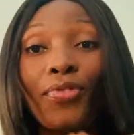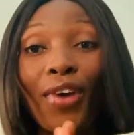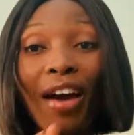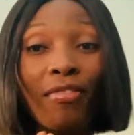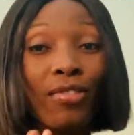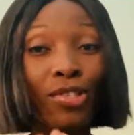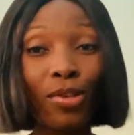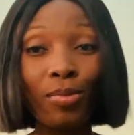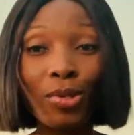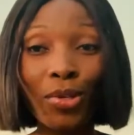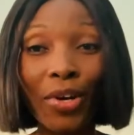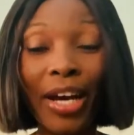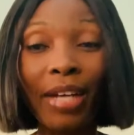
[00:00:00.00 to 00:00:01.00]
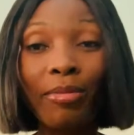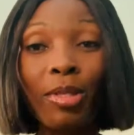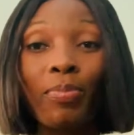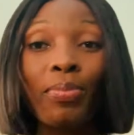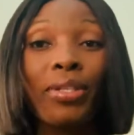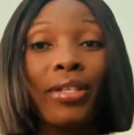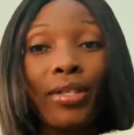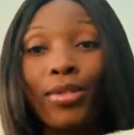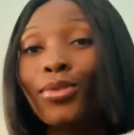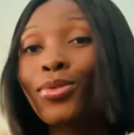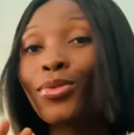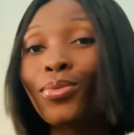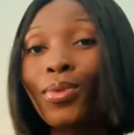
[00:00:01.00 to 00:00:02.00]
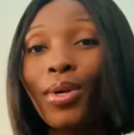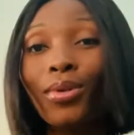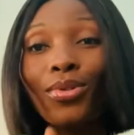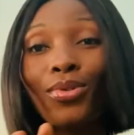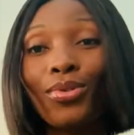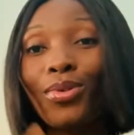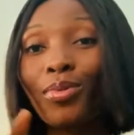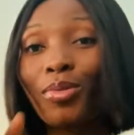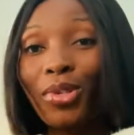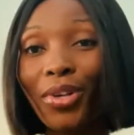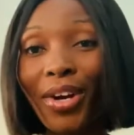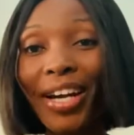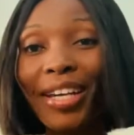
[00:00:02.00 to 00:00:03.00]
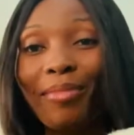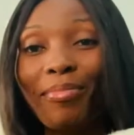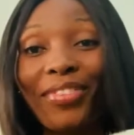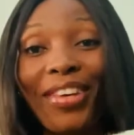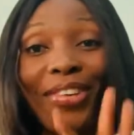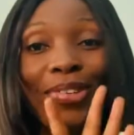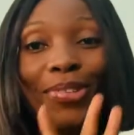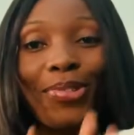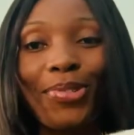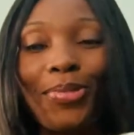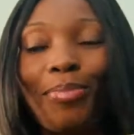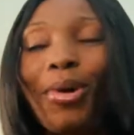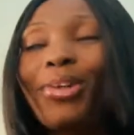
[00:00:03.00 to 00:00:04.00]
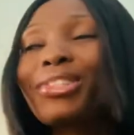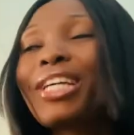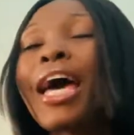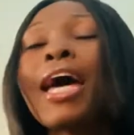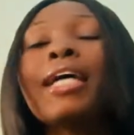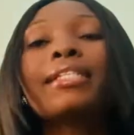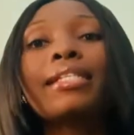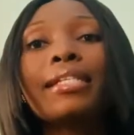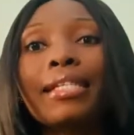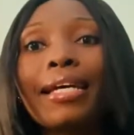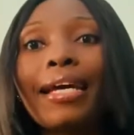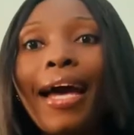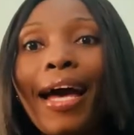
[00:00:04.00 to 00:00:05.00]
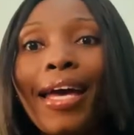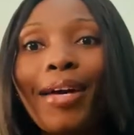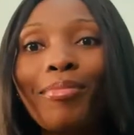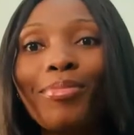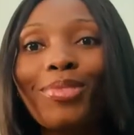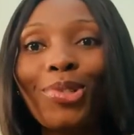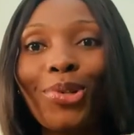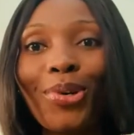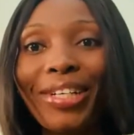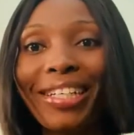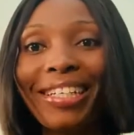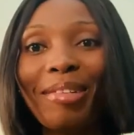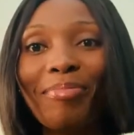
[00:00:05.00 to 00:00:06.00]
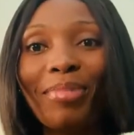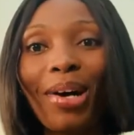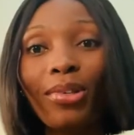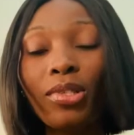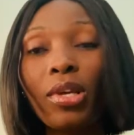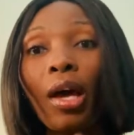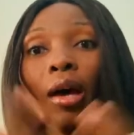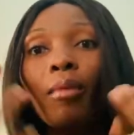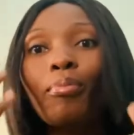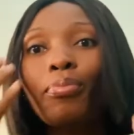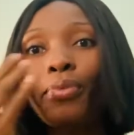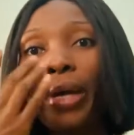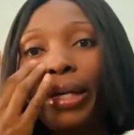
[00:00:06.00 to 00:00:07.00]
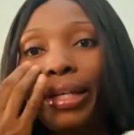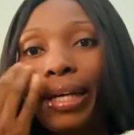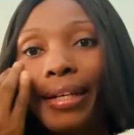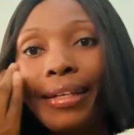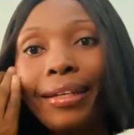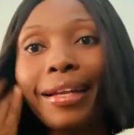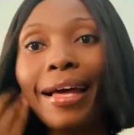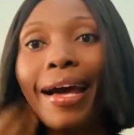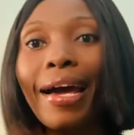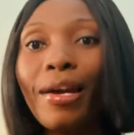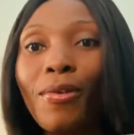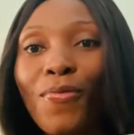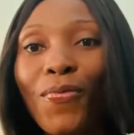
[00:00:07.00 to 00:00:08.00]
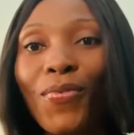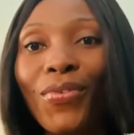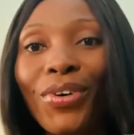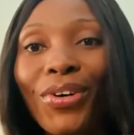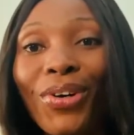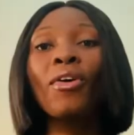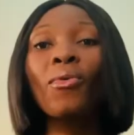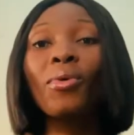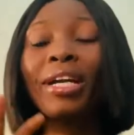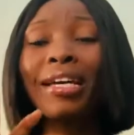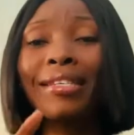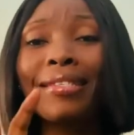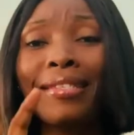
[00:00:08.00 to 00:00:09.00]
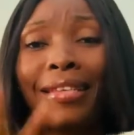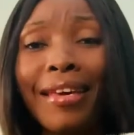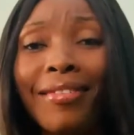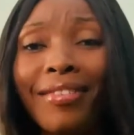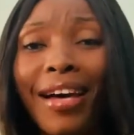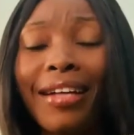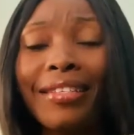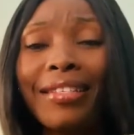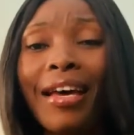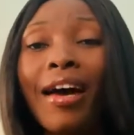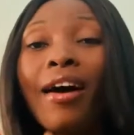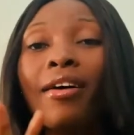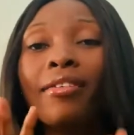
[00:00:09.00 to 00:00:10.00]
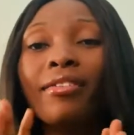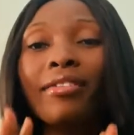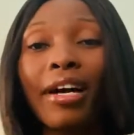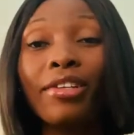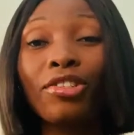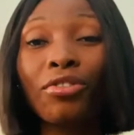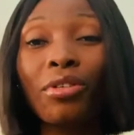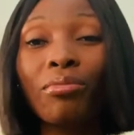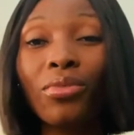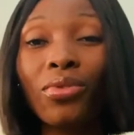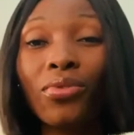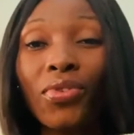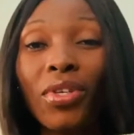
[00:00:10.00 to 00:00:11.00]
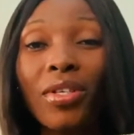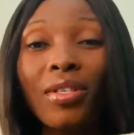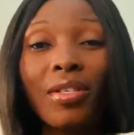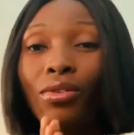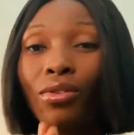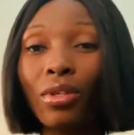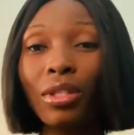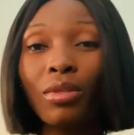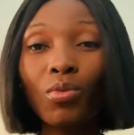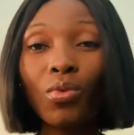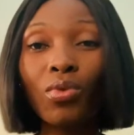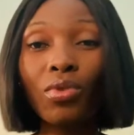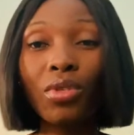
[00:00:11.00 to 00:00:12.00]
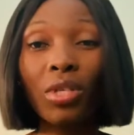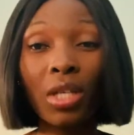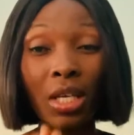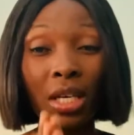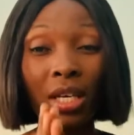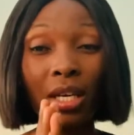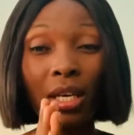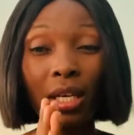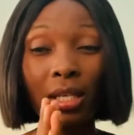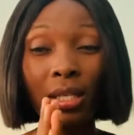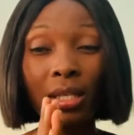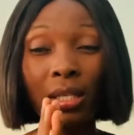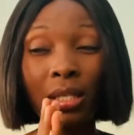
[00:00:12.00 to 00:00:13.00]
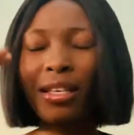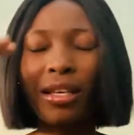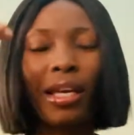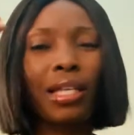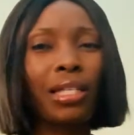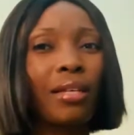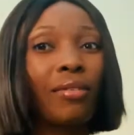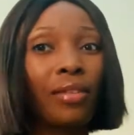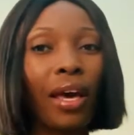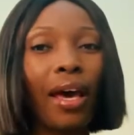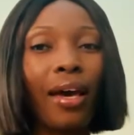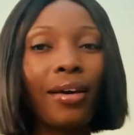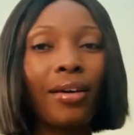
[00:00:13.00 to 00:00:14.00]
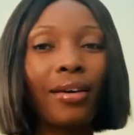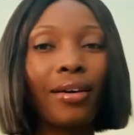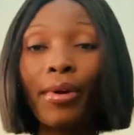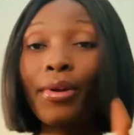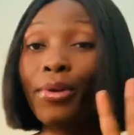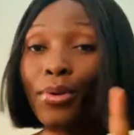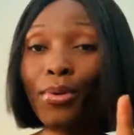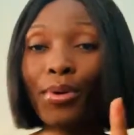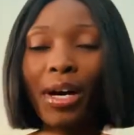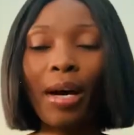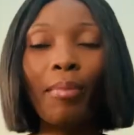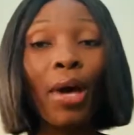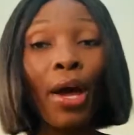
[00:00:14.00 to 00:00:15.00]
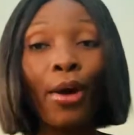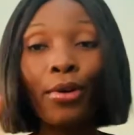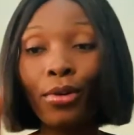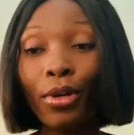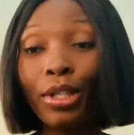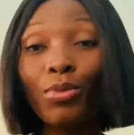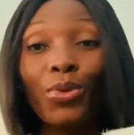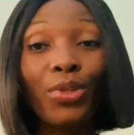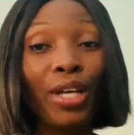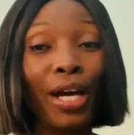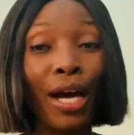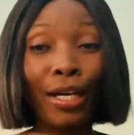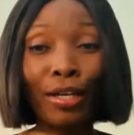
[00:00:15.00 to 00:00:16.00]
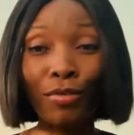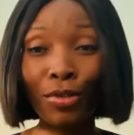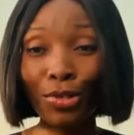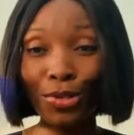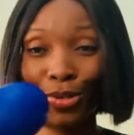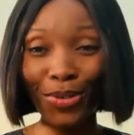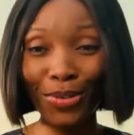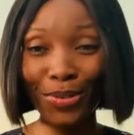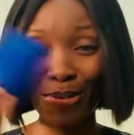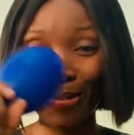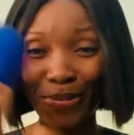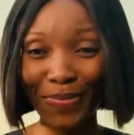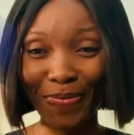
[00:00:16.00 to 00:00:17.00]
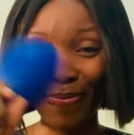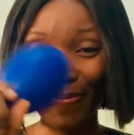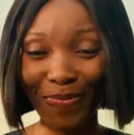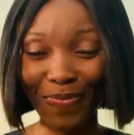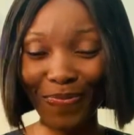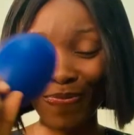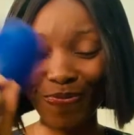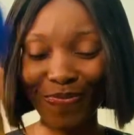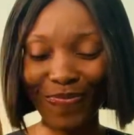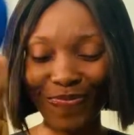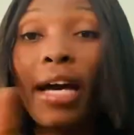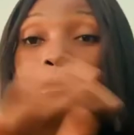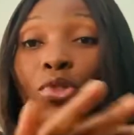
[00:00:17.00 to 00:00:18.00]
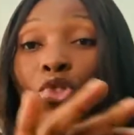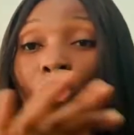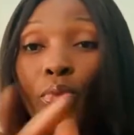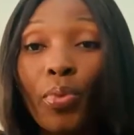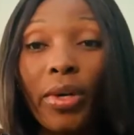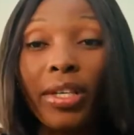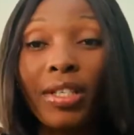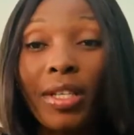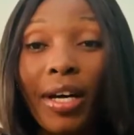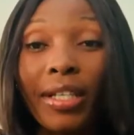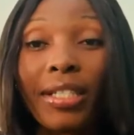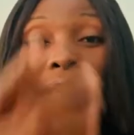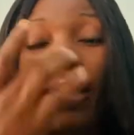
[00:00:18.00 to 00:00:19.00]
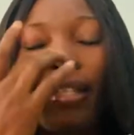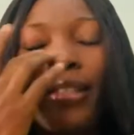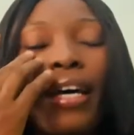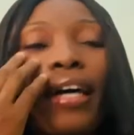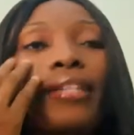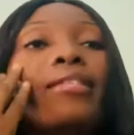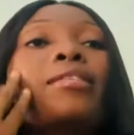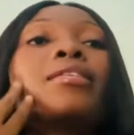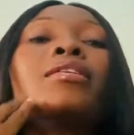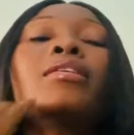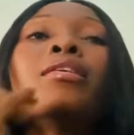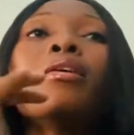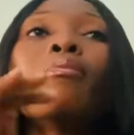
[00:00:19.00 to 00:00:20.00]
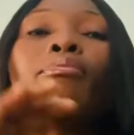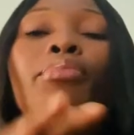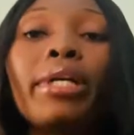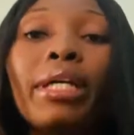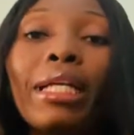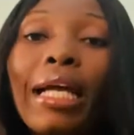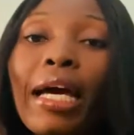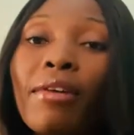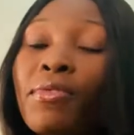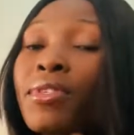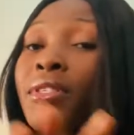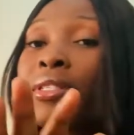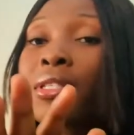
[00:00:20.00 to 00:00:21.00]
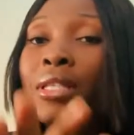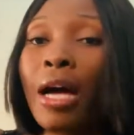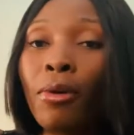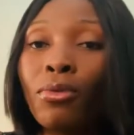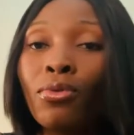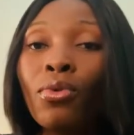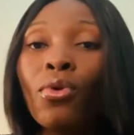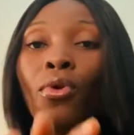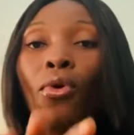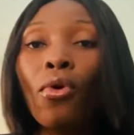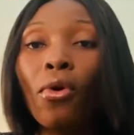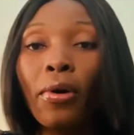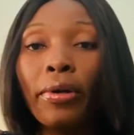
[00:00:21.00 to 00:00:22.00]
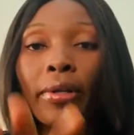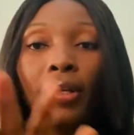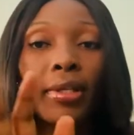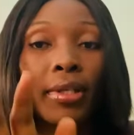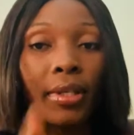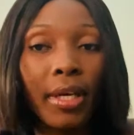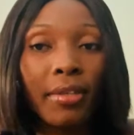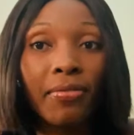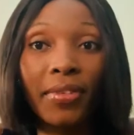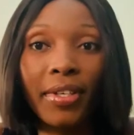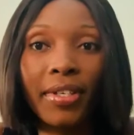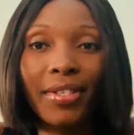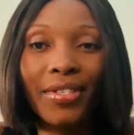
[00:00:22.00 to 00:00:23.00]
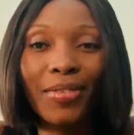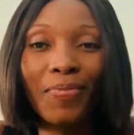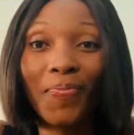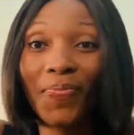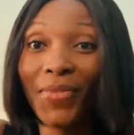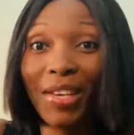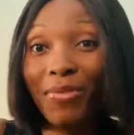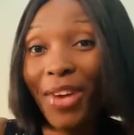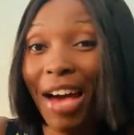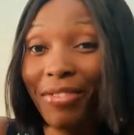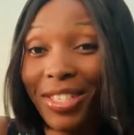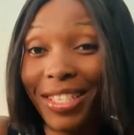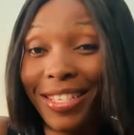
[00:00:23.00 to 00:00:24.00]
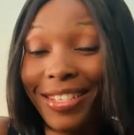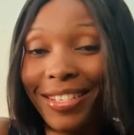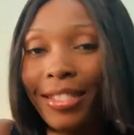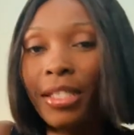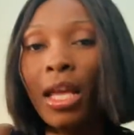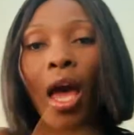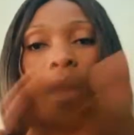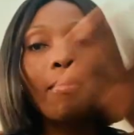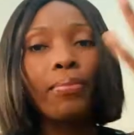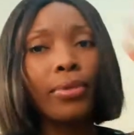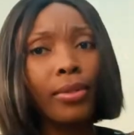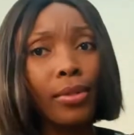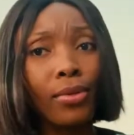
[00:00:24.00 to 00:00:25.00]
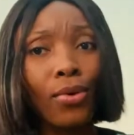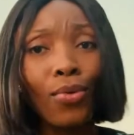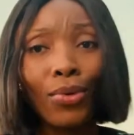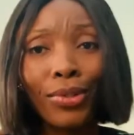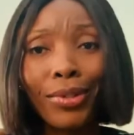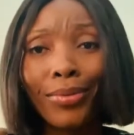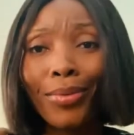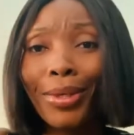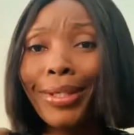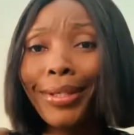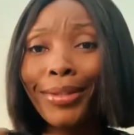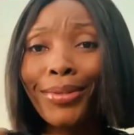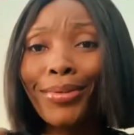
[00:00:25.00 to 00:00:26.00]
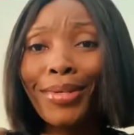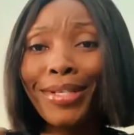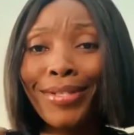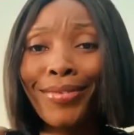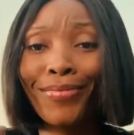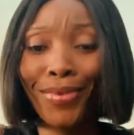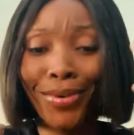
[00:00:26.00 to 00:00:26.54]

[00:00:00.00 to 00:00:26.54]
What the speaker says: you haven't subscribed, please do well to subscribe. Thank you so much. Today I am talking about breaded life. When I see that Nigerian movies, Nollywood is getting there, no cap. Nollywood, I give it to you. I'm super excited that Breaded Life is now on Netflix. If you haven't seen it, please go watch it. What are you waiting for?